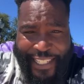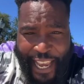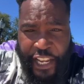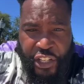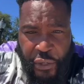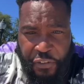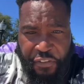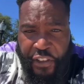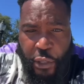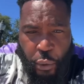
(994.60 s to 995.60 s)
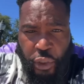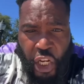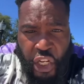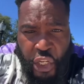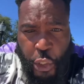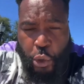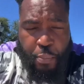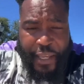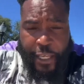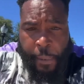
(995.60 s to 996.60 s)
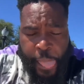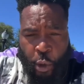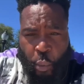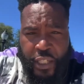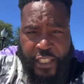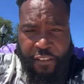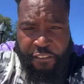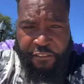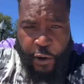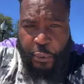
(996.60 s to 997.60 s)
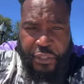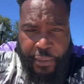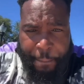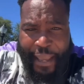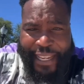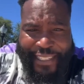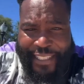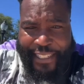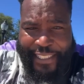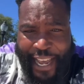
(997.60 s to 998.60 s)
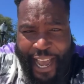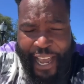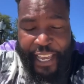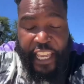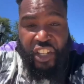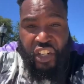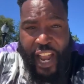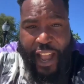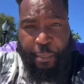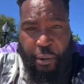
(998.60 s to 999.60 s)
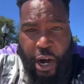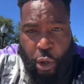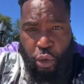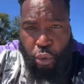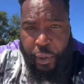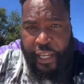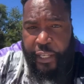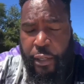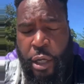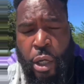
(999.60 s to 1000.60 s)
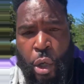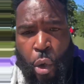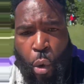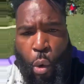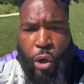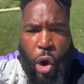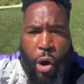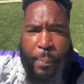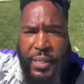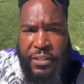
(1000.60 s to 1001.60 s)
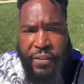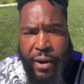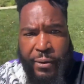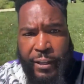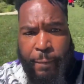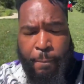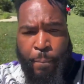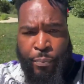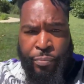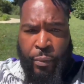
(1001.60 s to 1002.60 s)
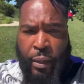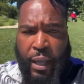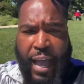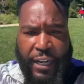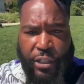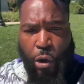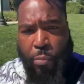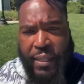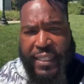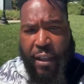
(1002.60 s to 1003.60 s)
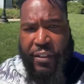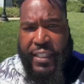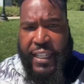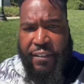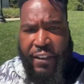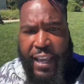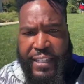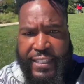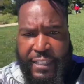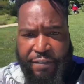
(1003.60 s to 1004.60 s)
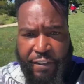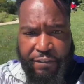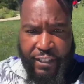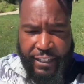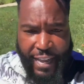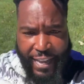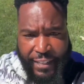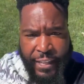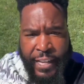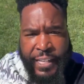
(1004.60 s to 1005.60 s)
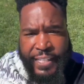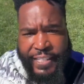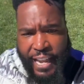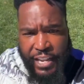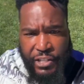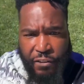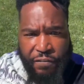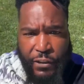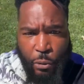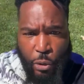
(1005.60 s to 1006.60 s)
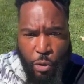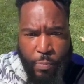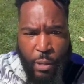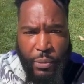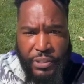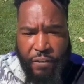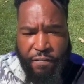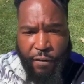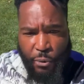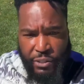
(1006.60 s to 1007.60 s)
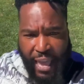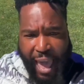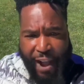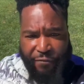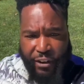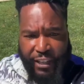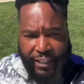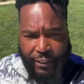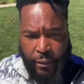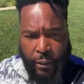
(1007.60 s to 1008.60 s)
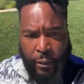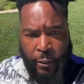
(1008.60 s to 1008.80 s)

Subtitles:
Dangerfield Newby was the first man to die in John Brown's raid on Harper's Ferry. October 17th, 1859, Dangerfield Newby was the first African,